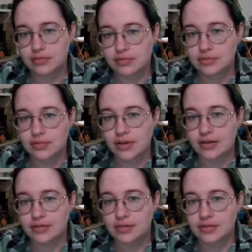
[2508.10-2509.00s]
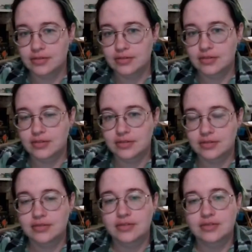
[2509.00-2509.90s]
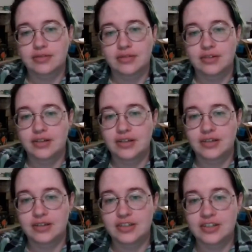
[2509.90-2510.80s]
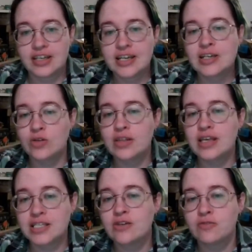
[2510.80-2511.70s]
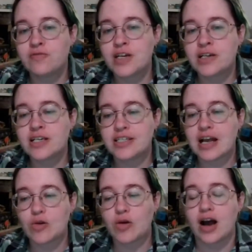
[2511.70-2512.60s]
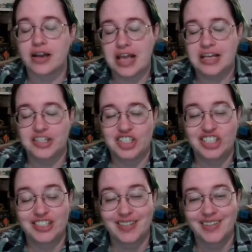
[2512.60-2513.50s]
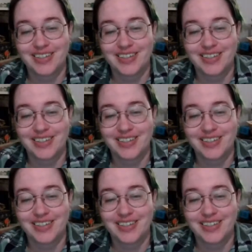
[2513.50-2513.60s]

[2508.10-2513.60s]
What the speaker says: Nope, they sound Sauron-ish. They do. They sound very Sauron-ish.